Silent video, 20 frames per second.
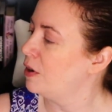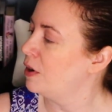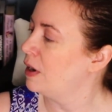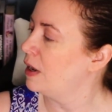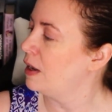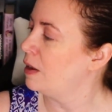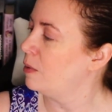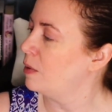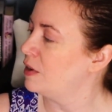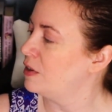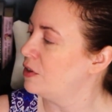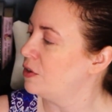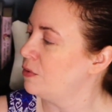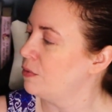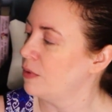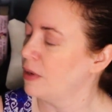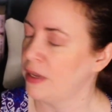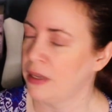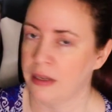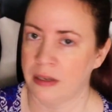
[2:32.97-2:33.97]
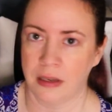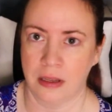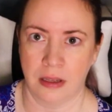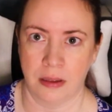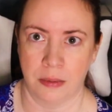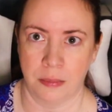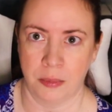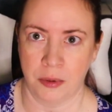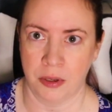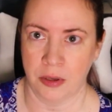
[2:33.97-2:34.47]
and it was to read
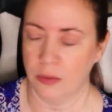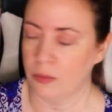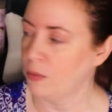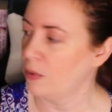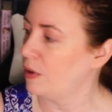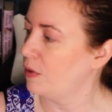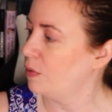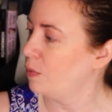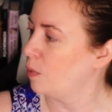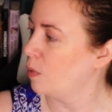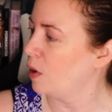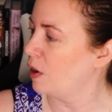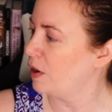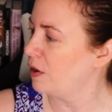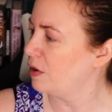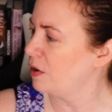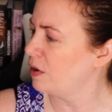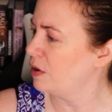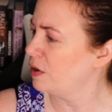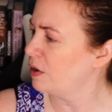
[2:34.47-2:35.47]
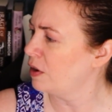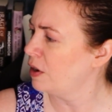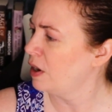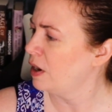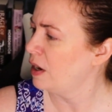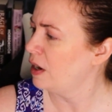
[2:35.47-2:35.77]
a book with water,